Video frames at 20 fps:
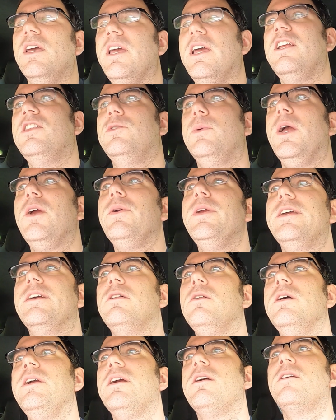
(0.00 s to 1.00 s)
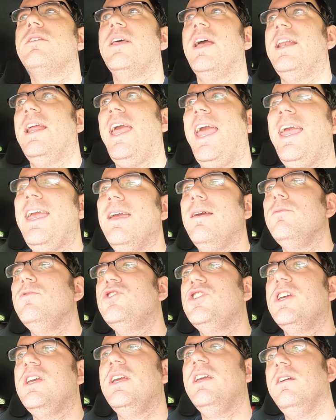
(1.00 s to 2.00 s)
It's very clear that
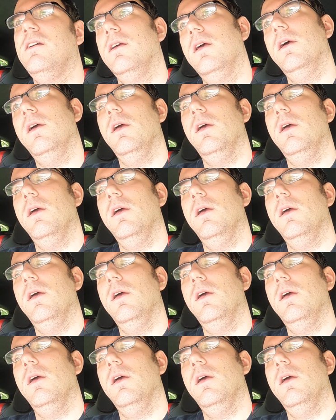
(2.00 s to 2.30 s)
AMG